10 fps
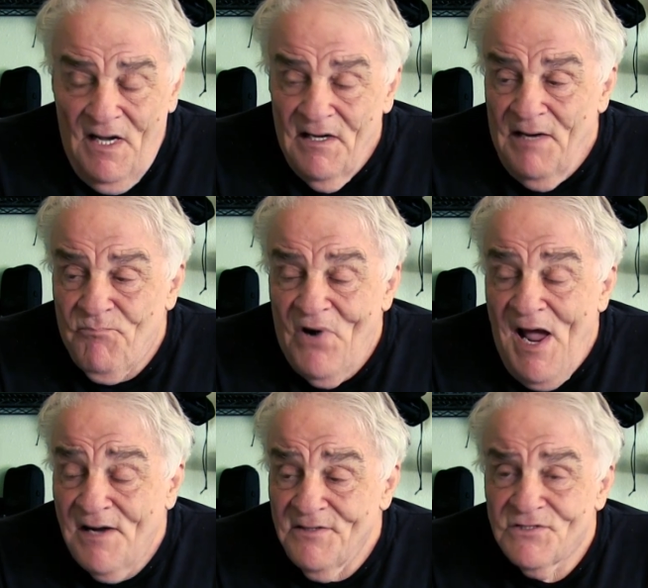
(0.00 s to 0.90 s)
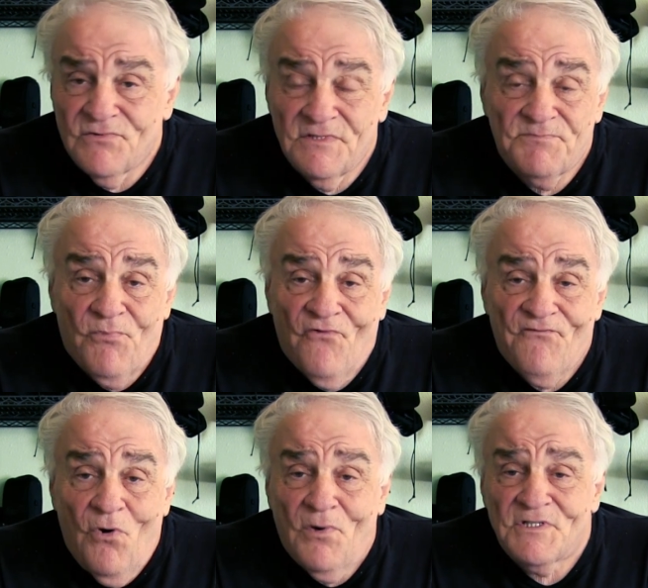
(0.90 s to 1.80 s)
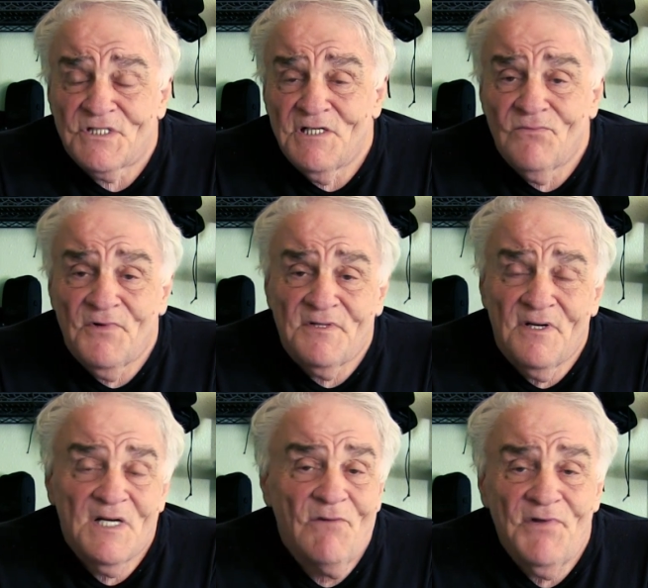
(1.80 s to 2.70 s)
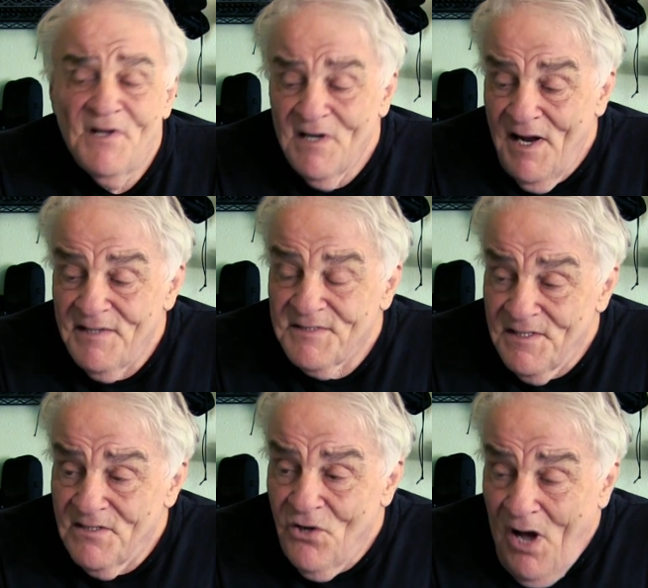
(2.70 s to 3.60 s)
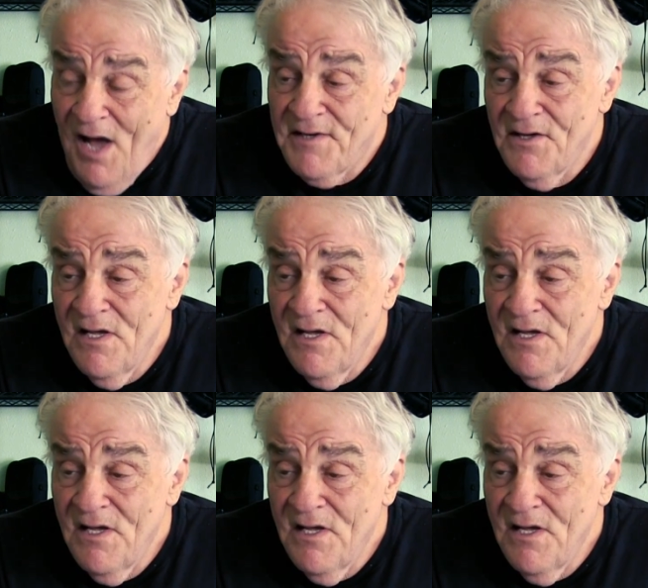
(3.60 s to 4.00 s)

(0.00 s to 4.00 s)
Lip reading: I practiced focusing with it and everything, and I did not